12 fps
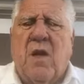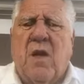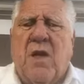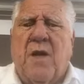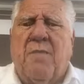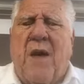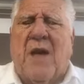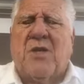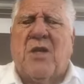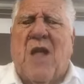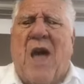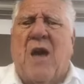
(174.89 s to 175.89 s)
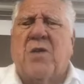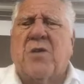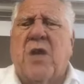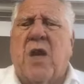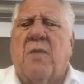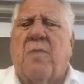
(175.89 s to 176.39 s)
that backsliders
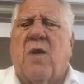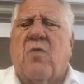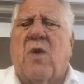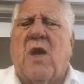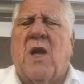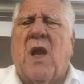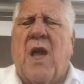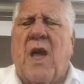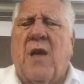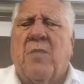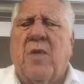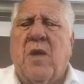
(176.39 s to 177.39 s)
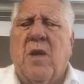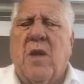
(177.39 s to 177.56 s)
can be reclaimed,